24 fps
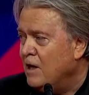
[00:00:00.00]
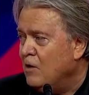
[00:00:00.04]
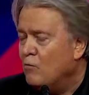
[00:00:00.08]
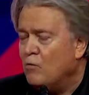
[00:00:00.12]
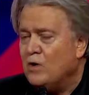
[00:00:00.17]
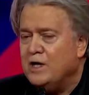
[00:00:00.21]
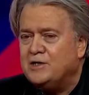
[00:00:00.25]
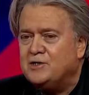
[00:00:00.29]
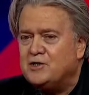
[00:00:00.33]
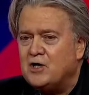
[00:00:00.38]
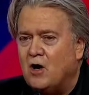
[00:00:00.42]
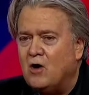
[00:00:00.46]

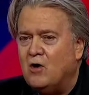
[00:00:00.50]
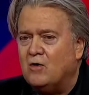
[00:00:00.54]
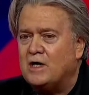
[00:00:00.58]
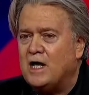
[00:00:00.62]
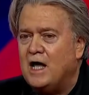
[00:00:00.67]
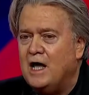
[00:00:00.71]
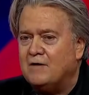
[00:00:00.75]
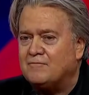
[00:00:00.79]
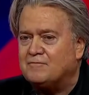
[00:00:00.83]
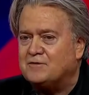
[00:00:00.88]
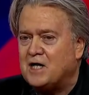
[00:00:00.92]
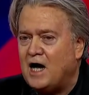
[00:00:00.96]
We don't
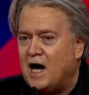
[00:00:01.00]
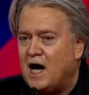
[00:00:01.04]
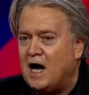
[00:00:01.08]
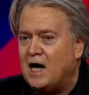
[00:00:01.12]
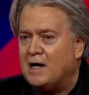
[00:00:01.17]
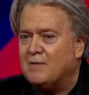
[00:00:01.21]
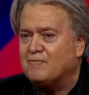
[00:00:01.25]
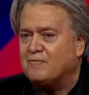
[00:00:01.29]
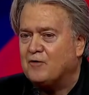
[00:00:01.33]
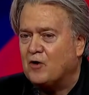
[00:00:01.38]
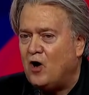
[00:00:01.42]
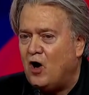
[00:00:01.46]
have
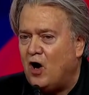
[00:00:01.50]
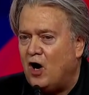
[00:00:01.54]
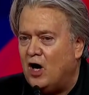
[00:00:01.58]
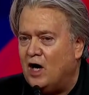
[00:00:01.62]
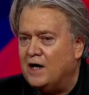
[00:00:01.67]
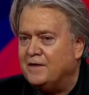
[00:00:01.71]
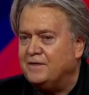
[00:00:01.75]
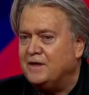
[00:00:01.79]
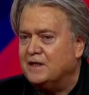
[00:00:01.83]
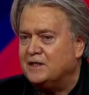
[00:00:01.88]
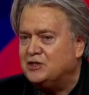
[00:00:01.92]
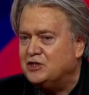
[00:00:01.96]
time for
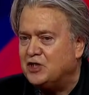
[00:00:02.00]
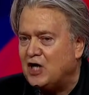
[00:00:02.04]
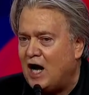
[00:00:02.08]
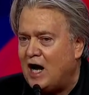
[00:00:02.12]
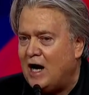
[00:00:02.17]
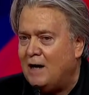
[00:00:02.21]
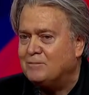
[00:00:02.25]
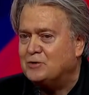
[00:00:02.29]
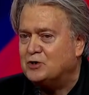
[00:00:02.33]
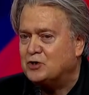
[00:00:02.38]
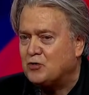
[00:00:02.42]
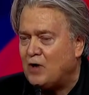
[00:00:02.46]

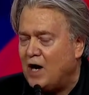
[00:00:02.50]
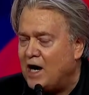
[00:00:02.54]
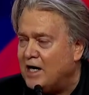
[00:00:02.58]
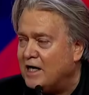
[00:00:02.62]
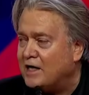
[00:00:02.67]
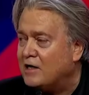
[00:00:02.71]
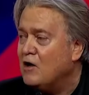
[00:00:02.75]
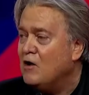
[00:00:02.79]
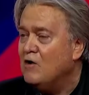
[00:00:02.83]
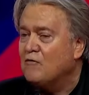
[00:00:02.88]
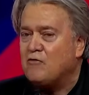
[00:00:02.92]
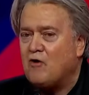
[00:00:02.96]
on-the-job
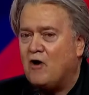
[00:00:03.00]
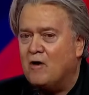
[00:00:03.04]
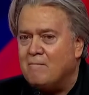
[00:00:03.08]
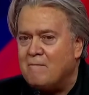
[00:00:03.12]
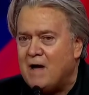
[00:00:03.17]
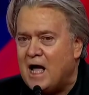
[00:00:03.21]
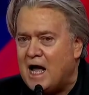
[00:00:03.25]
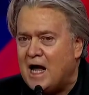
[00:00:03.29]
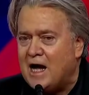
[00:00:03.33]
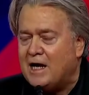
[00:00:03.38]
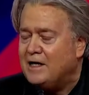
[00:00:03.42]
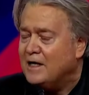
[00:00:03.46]
training for a
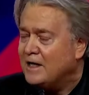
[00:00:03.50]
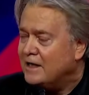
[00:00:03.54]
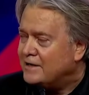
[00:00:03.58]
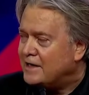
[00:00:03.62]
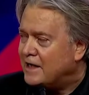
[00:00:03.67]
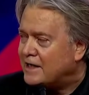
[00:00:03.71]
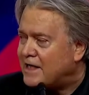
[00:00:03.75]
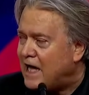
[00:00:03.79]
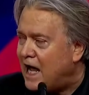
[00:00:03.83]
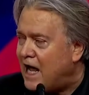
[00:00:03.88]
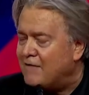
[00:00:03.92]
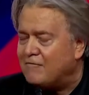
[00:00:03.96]
man
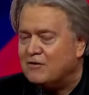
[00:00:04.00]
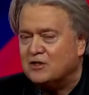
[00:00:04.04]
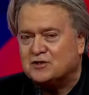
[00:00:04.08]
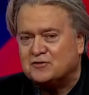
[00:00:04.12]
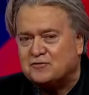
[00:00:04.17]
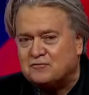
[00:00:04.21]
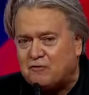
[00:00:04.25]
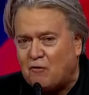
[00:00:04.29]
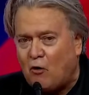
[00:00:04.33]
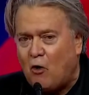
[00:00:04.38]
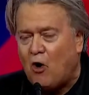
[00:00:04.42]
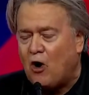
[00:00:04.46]
that gave us
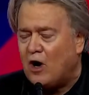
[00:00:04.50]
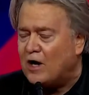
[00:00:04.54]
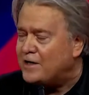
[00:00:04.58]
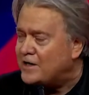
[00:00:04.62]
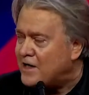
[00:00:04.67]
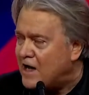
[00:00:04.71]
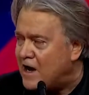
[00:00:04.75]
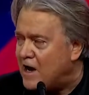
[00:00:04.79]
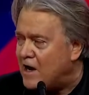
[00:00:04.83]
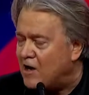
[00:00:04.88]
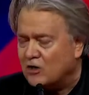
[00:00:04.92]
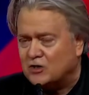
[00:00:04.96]
4
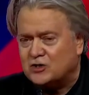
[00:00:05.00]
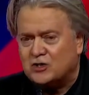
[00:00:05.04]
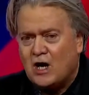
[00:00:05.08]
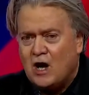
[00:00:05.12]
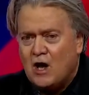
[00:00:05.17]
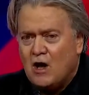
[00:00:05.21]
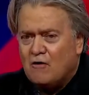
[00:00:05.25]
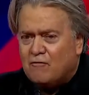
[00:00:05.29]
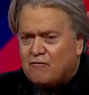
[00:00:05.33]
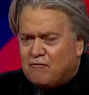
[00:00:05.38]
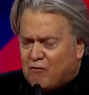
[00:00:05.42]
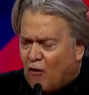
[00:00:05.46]
years
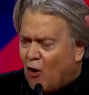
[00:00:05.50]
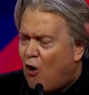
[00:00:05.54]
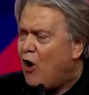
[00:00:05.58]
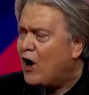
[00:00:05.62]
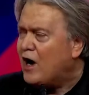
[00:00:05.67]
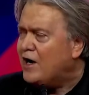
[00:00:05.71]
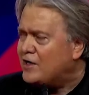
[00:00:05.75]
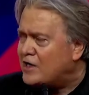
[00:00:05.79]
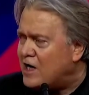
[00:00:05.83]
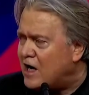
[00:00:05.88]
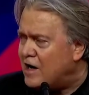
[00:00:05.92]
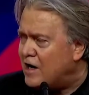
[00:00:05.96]

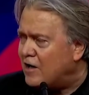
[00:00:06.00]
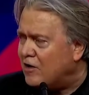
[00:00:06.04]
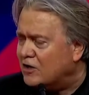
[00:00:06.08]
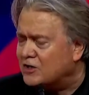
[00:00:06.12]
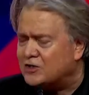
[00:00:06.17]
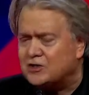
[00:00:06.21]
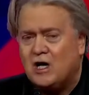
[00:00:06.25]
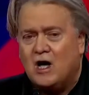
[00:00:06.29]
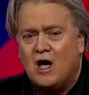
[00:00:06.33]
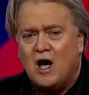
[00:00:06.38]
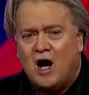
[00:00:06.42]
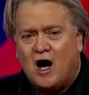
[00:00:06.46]

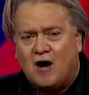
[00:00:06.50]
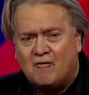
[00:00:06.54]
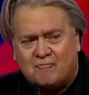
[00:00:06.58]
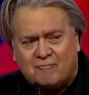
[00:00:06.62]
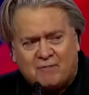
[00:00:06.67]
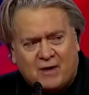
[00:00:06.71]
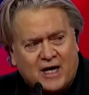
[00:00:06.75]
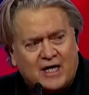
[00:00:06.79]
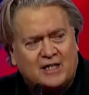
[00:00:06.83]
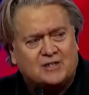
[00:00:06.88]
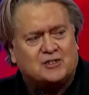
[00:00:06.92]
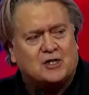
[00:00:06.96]
of
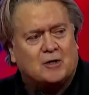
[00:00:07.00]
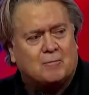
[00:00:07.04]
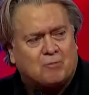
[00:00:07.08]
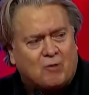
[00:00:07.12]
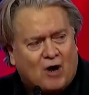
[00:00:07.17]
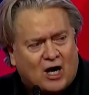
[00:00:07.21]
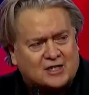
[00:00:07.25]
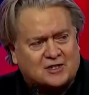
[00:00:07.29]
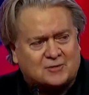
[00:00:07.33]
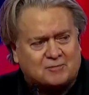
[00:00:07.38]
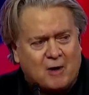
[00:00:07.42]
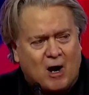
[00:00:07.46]
peace and
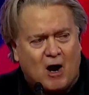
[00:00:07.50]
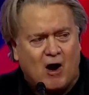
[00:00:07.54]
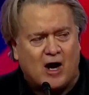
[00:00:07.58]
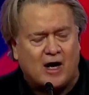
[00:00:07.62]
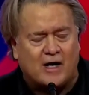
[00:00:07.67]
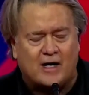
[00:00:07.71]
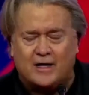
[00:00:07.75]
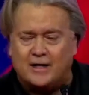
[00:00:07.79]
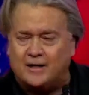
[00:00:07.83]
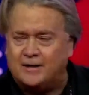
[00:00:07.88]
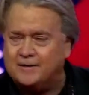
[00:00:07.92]
prosperity.